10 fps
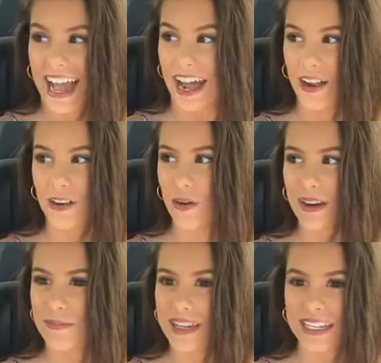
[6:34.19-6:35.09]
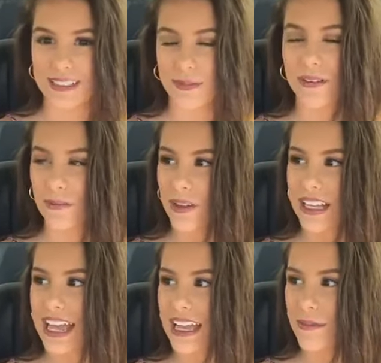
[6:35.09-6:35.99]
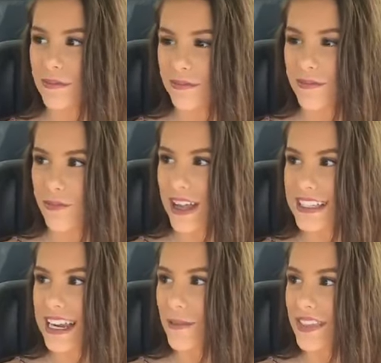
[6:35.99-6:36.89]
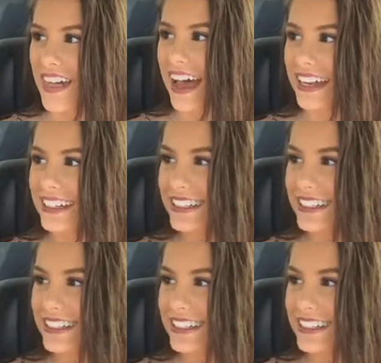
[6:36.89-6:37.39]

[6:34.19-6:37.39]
I don't know what it means, but we'll let him resonate with that.